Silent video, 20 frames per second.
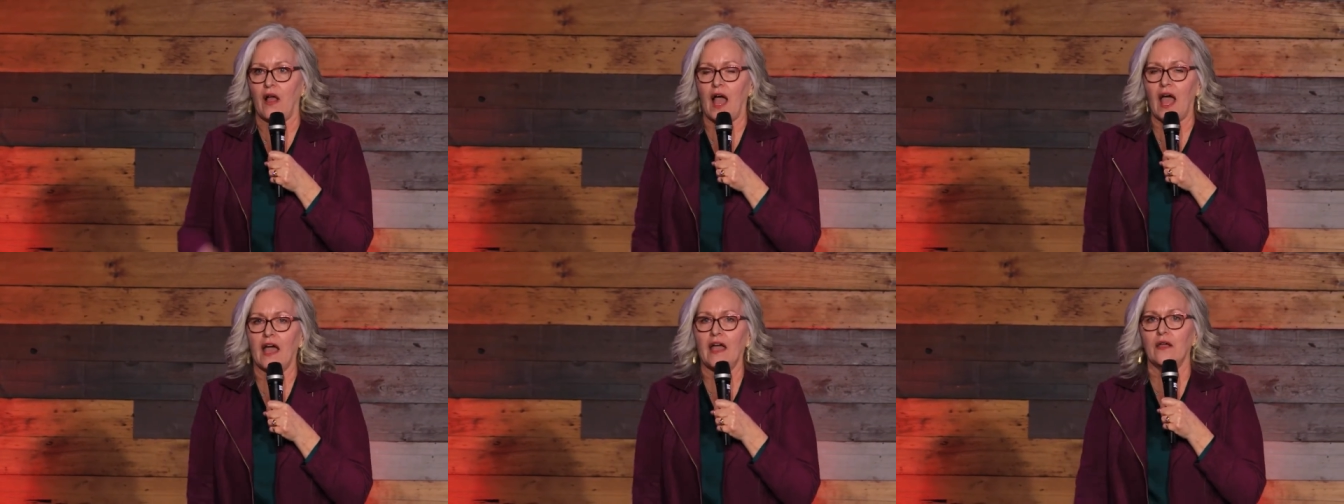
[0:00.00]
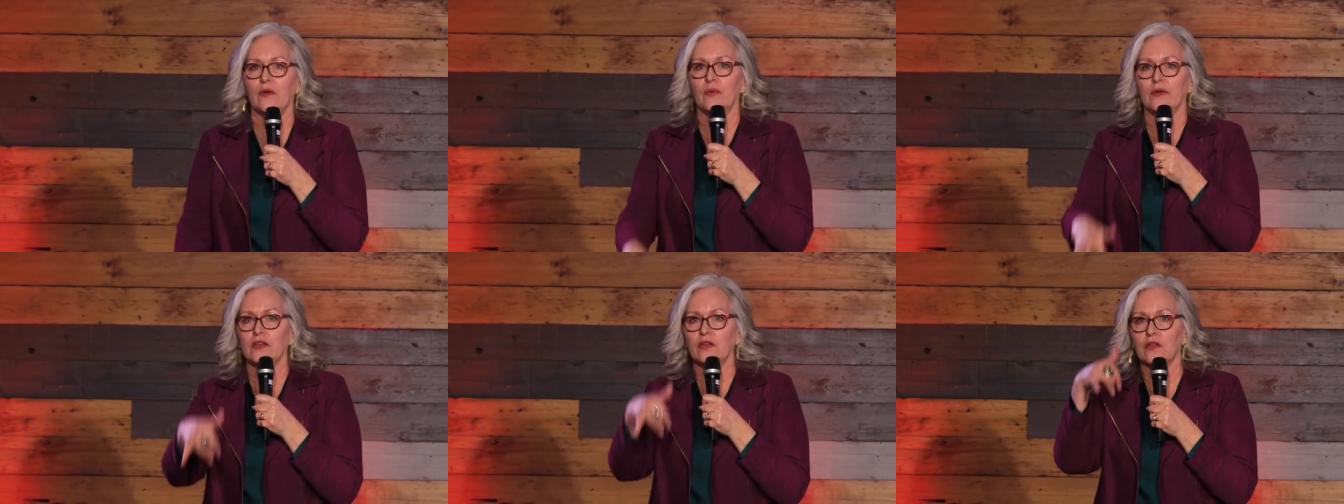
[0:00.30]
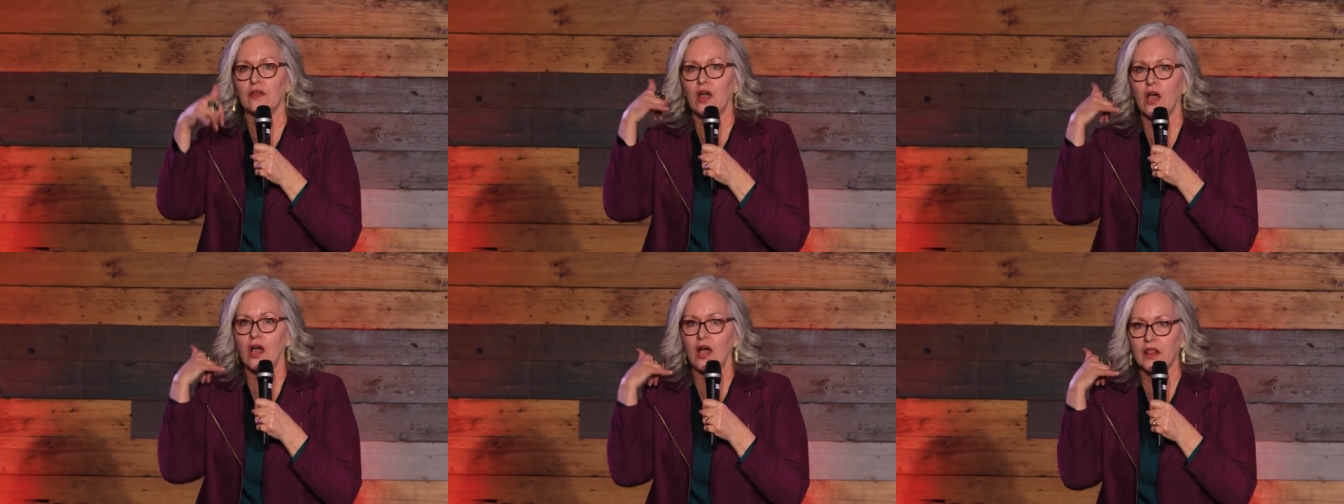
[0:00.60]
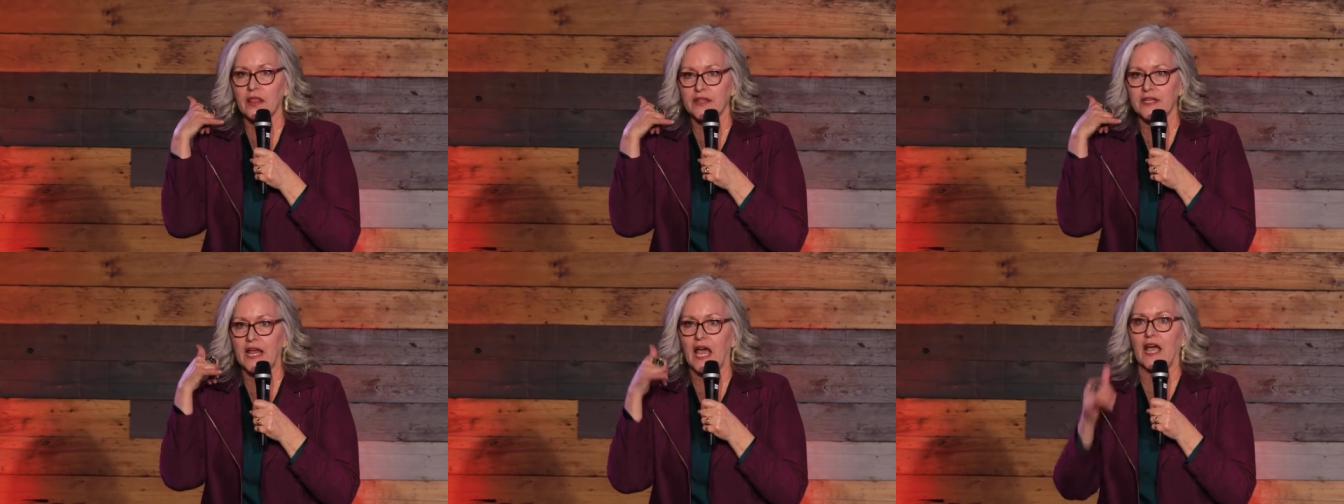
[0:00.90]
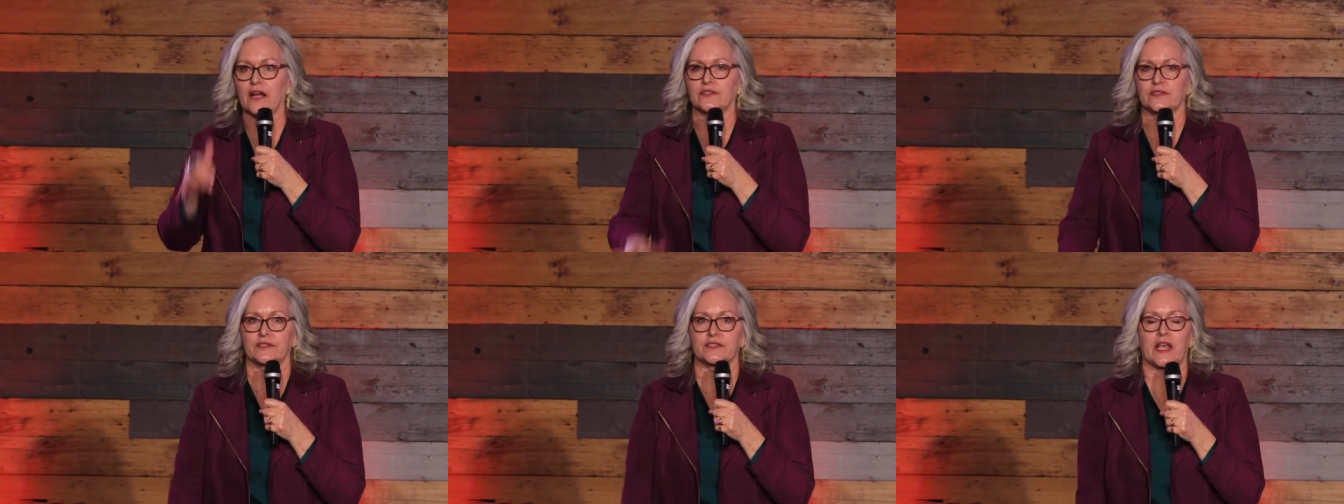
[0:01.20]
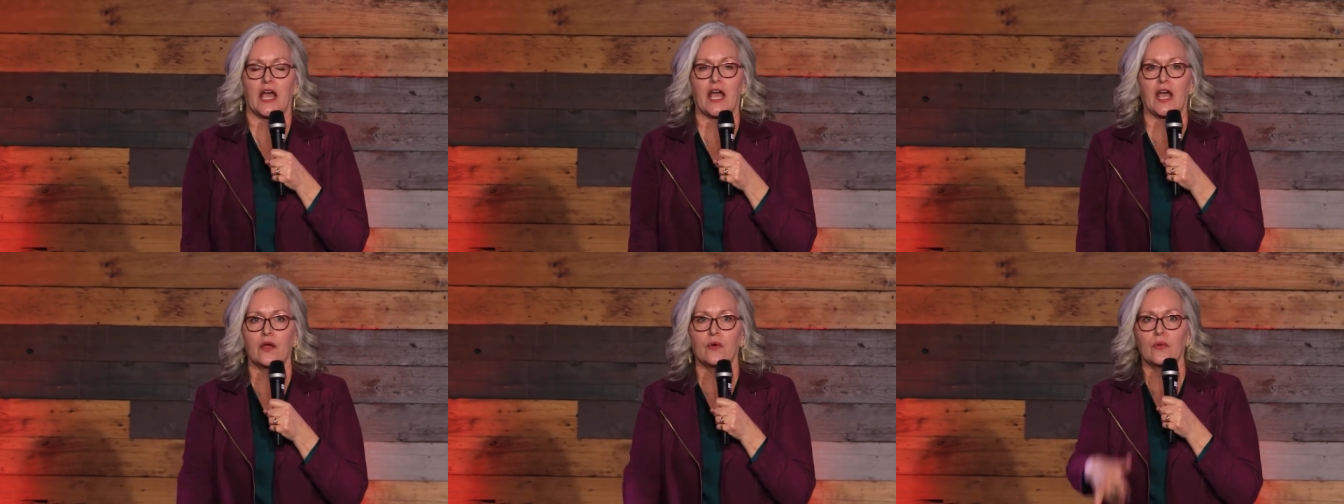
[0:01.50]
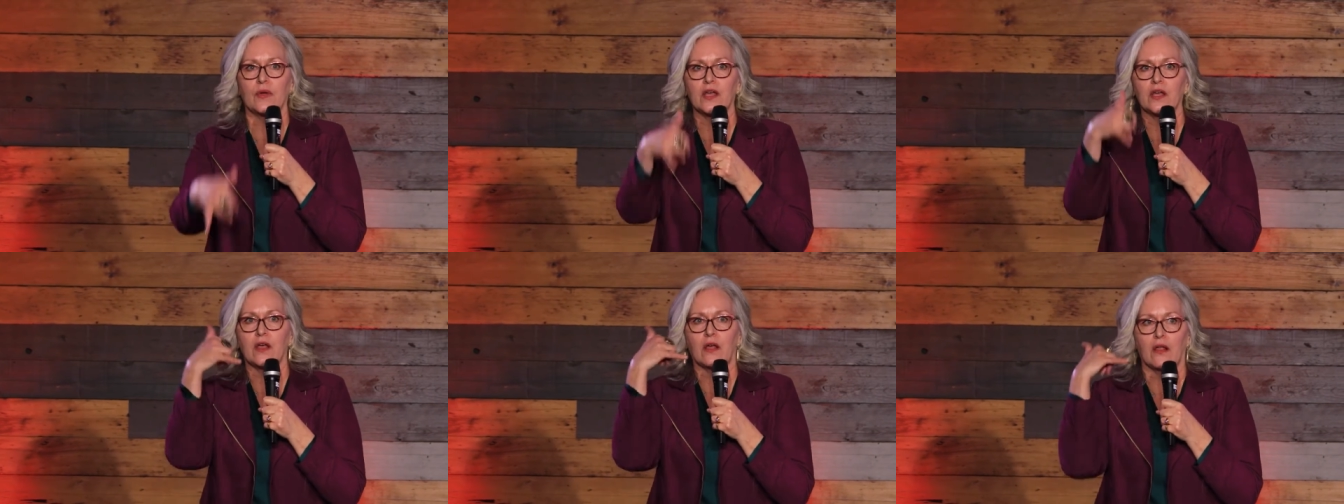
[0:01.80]
I will call the doctors. I
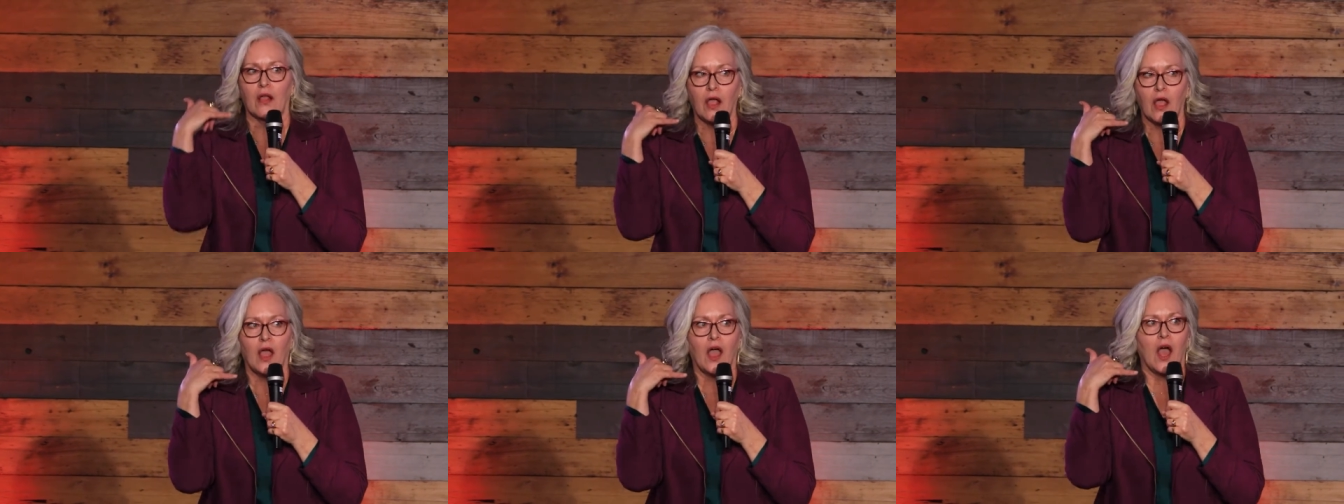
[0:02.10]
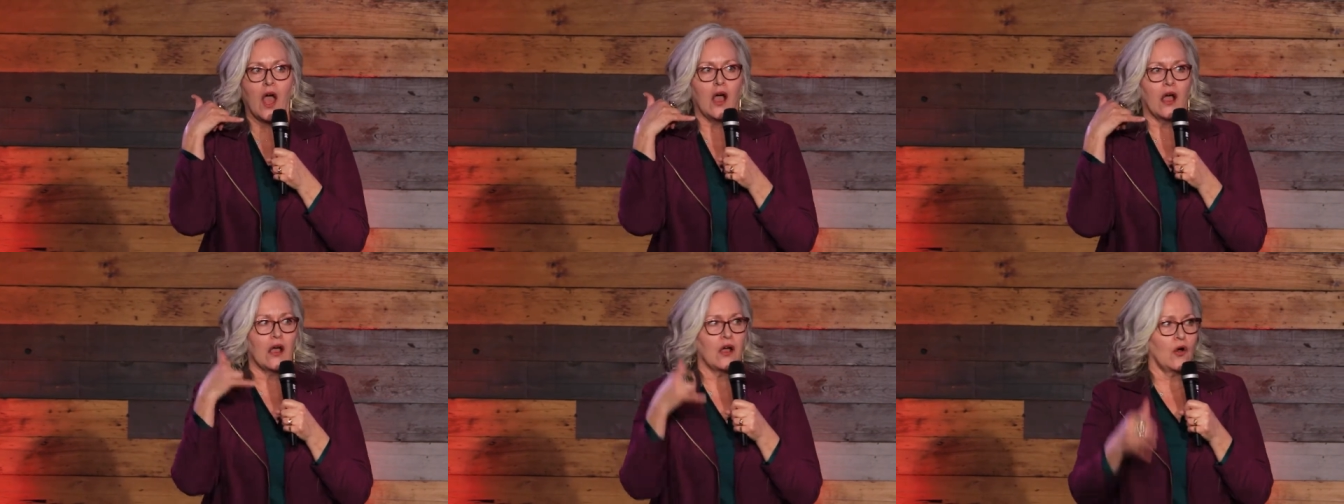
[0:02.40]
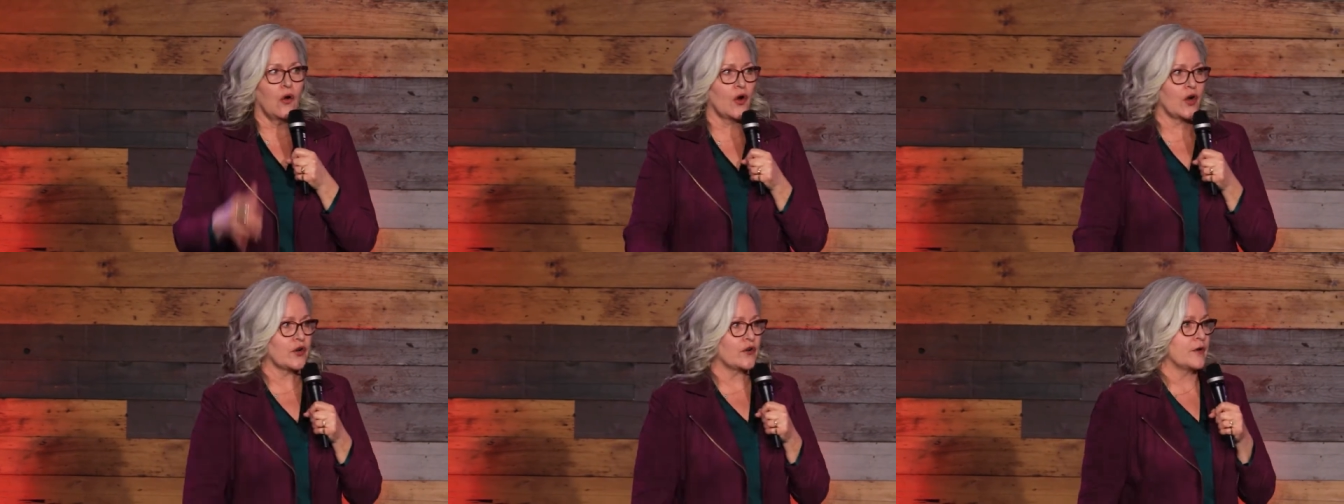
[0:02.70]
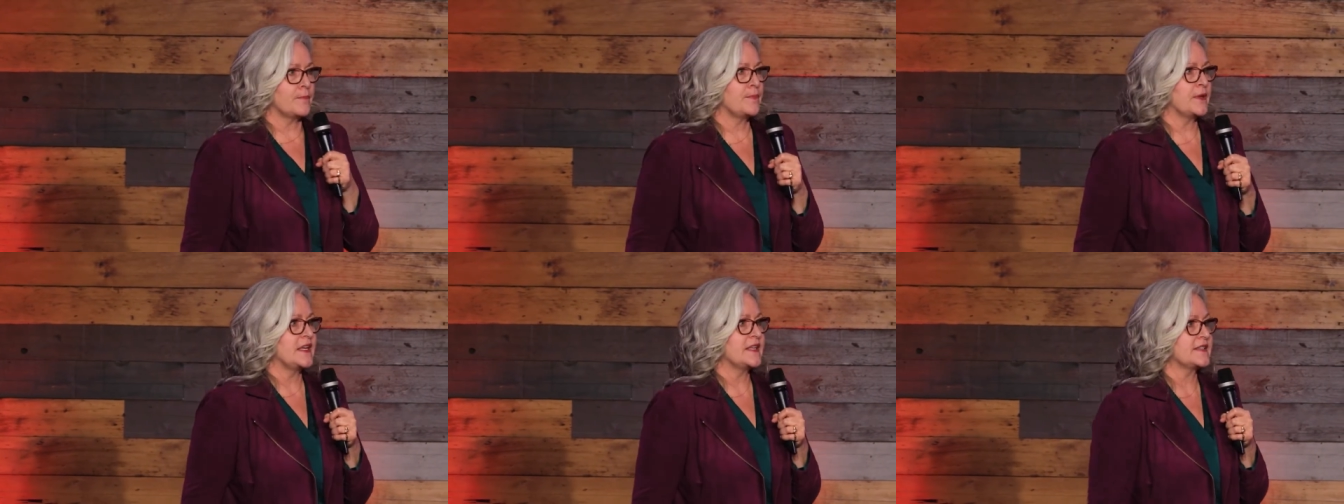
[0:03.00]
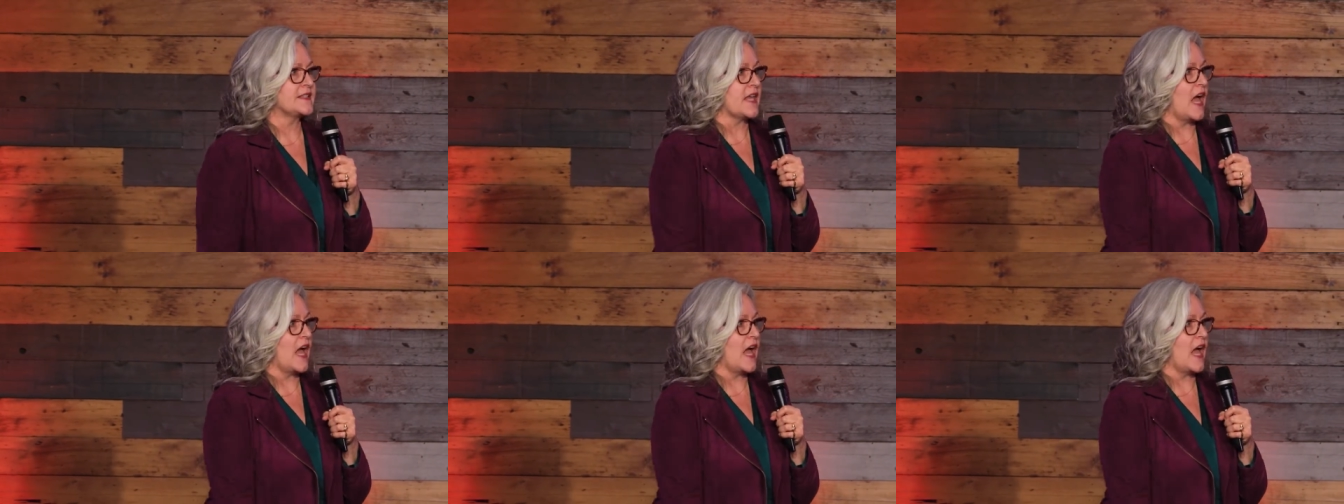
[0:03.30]
will order a pizza.